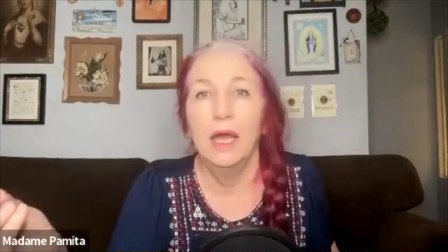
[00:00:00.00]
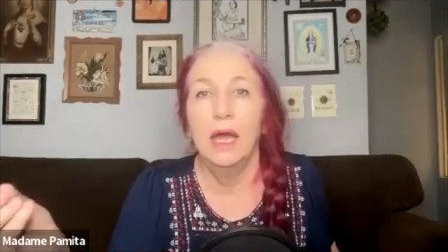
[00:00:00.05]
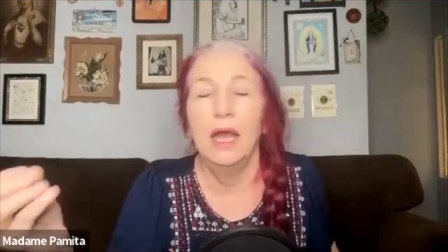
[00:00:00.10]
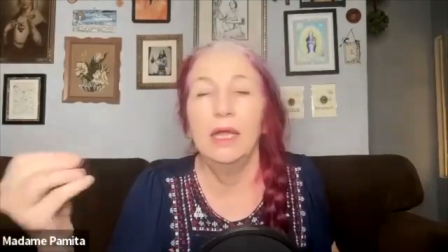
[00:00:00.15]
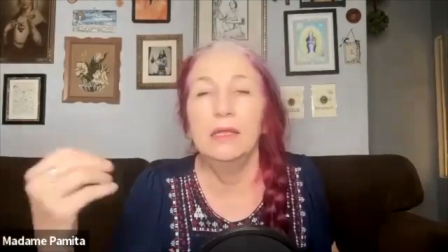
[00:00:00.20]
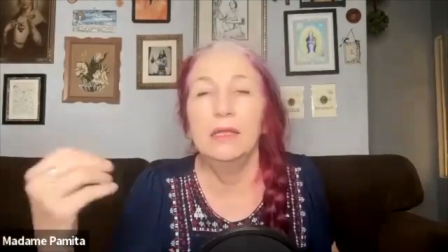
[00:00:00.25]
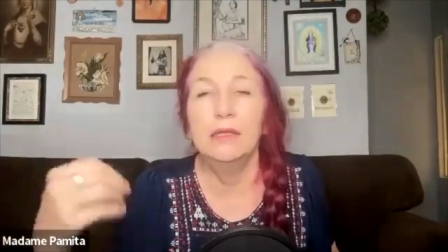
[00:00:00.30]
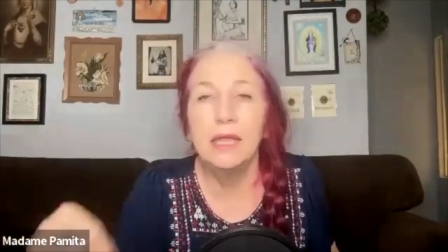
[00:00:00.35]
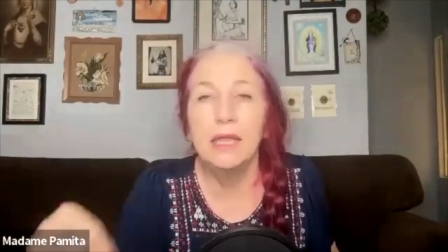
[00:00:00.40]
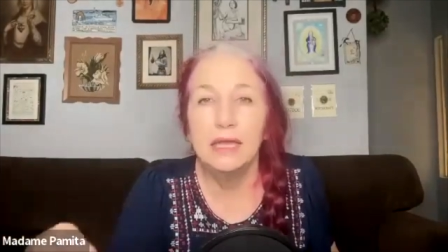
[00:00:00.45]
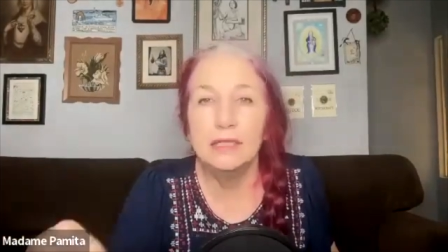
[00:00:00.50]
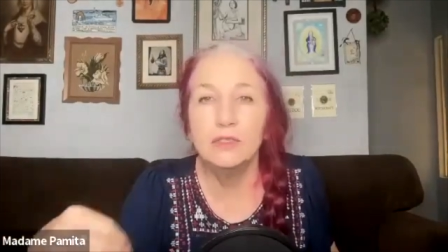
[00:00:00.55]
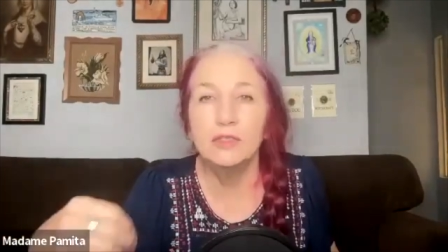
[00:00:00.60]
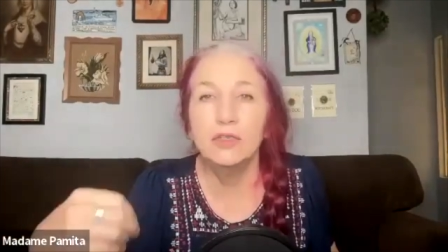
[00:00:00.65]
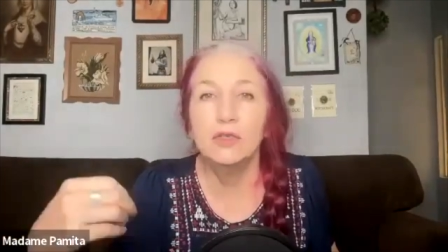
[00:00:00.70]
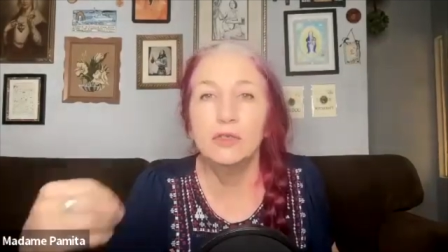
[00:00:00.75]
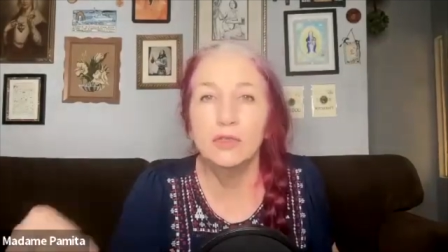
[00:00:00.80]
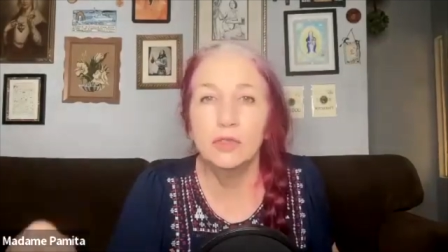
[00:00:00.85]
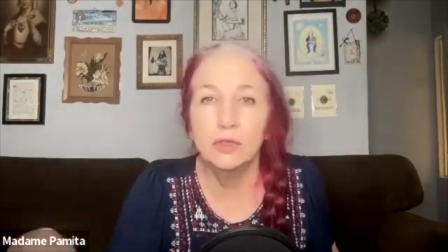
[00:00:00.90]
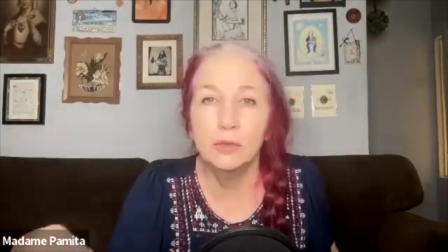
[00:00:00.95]

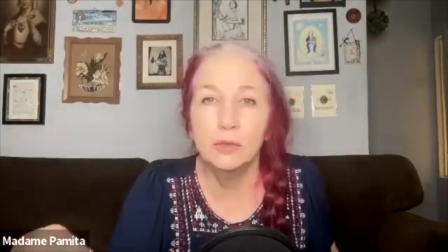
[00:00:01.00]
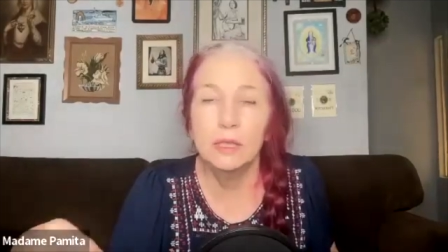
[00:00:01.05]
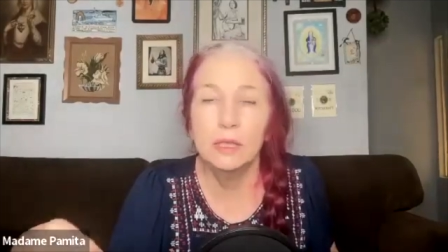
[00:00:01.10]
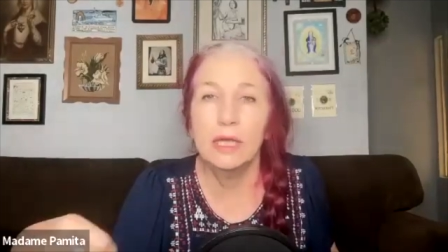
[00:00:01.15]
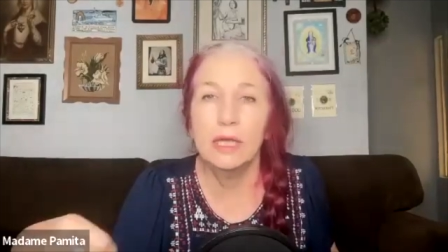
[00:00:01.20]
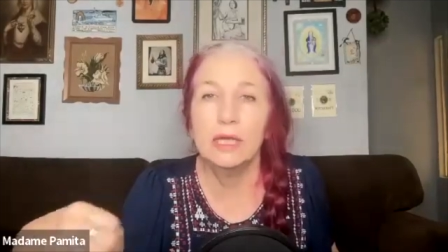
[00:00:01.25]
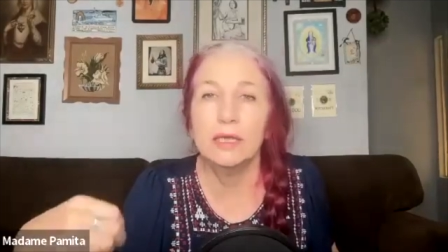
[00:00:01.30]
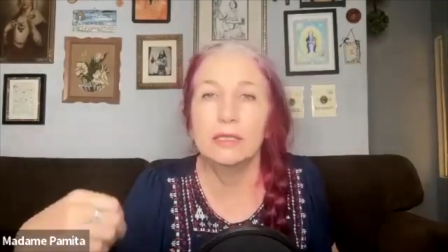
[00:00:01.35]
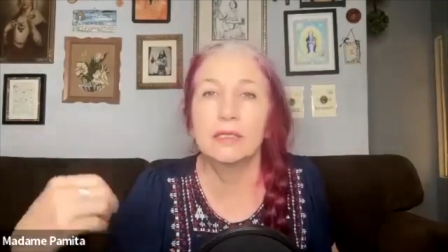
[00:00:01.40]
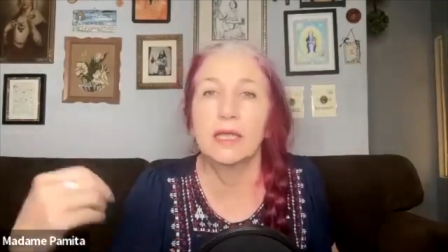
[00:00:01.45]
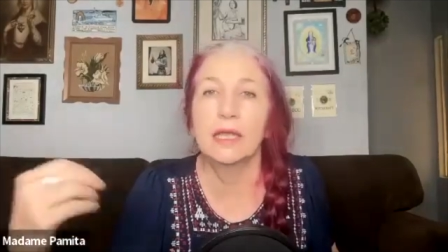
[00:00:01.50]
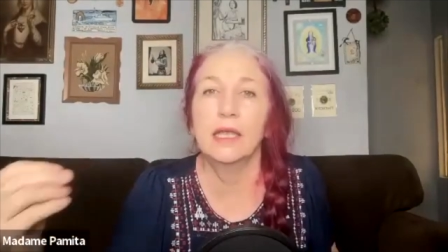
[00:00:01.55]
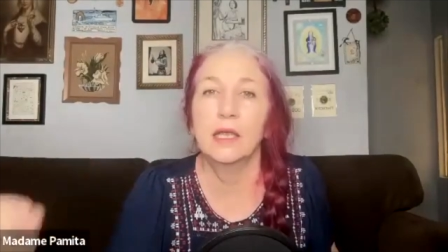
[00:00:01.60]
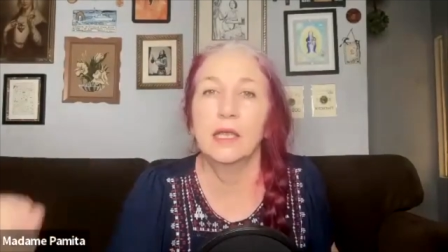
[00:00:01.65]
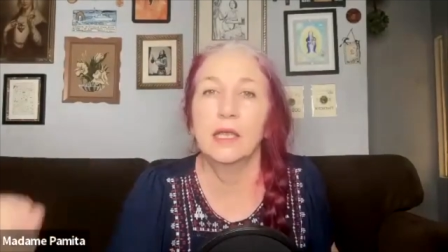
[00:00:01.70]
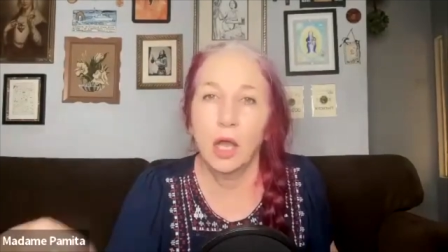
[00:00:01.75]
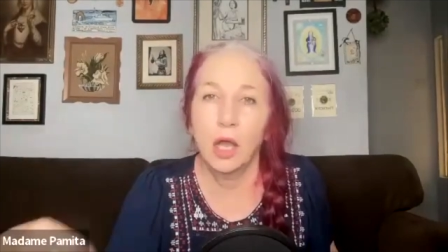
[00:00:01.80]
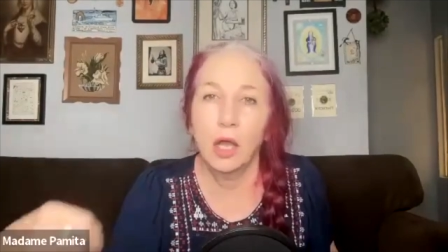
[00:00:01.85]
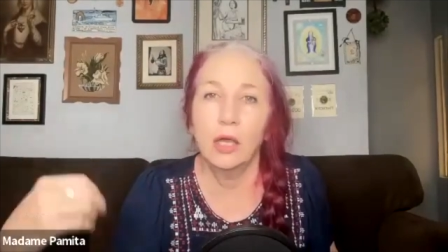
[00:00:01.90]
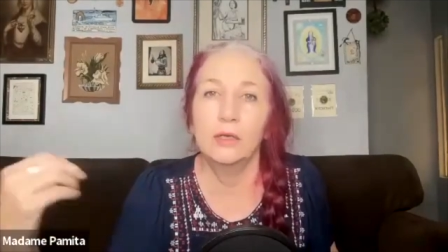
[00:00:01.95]
unless you're doing it as like
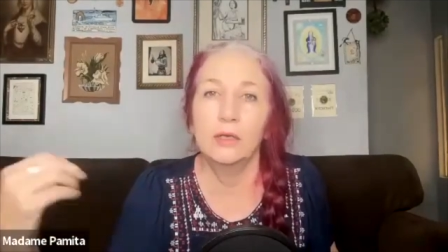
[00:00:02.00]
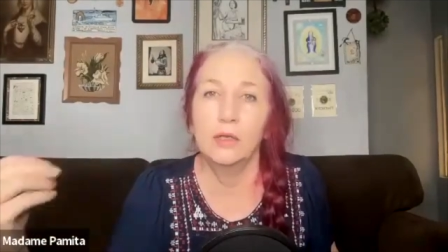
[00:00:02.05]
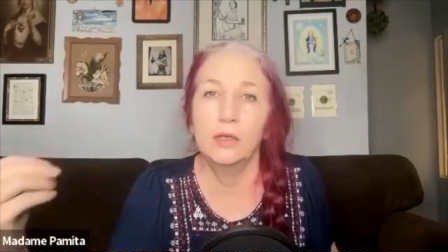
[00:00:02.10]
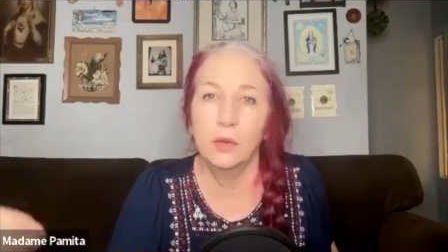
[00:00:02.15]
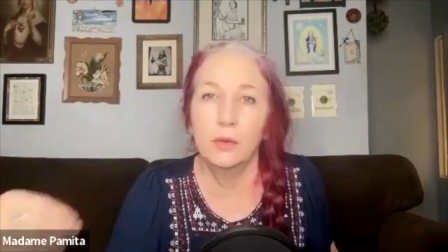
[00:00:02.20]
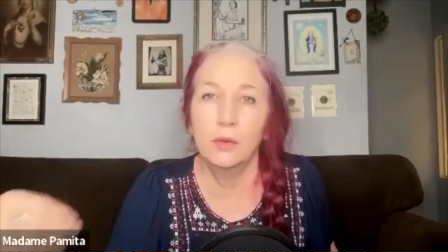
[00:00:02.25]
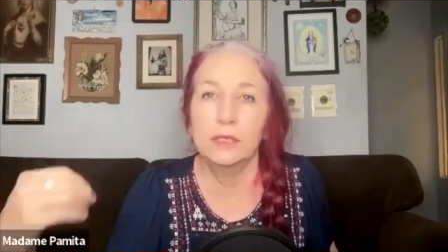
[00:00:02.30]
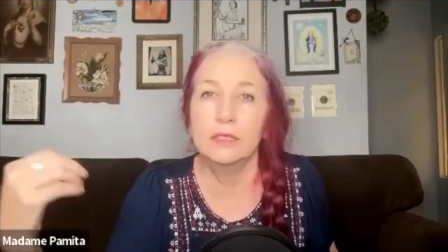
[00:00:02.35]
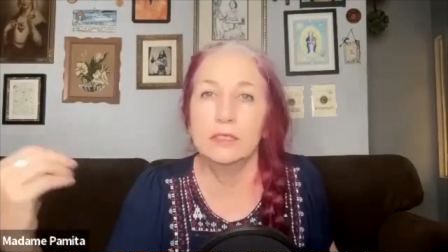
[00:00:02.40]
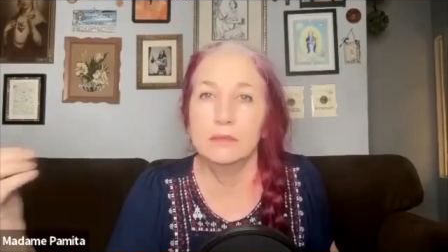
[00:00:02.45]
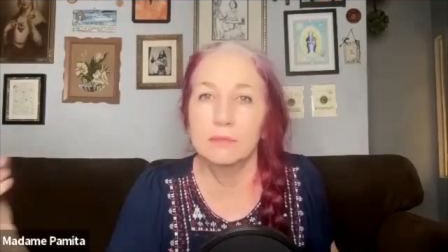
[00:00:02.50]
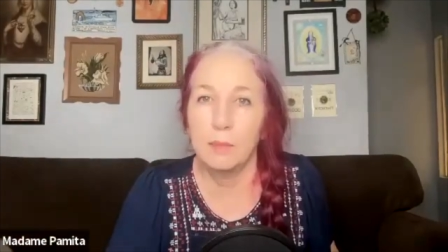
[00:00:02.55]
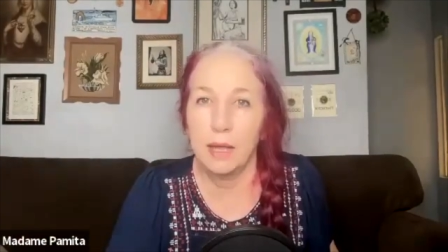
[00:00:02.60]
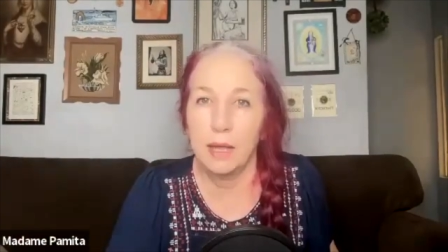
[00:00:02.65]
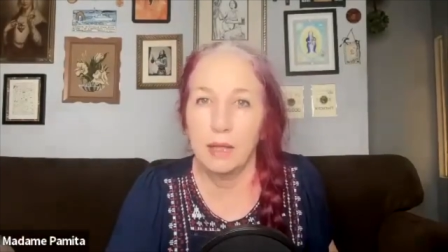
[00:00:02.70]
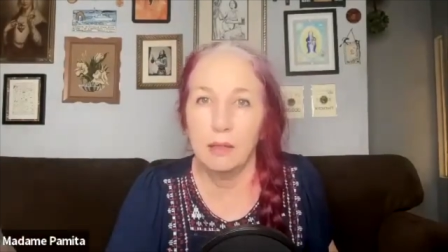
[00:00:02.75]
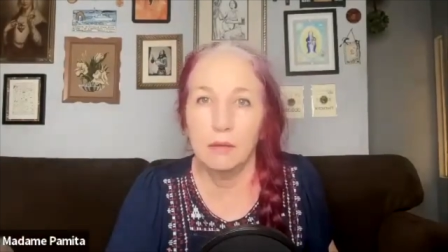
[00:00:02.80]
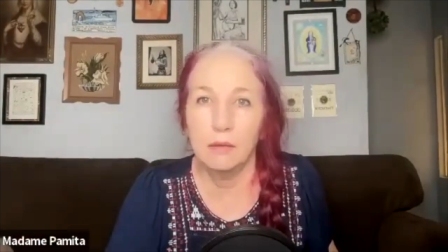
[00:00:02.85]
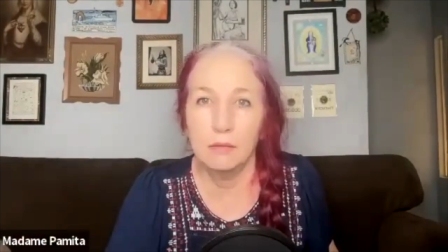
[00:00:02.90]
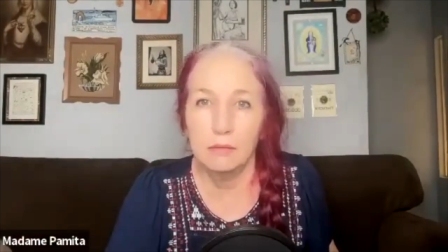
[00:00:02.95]
an ongoing
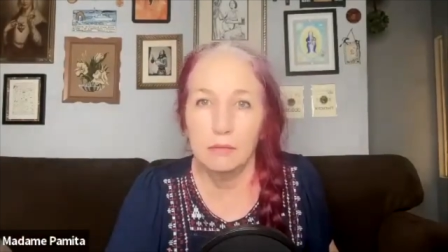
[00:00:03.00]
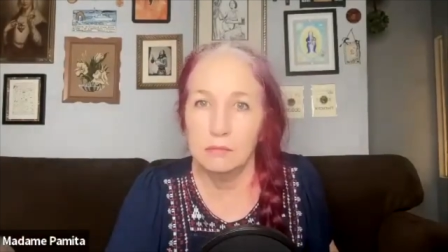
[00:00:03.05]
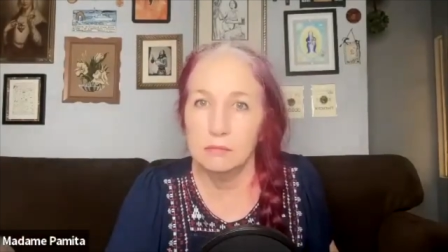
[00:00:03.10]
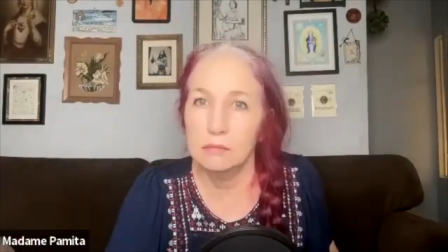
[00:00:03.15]
spell.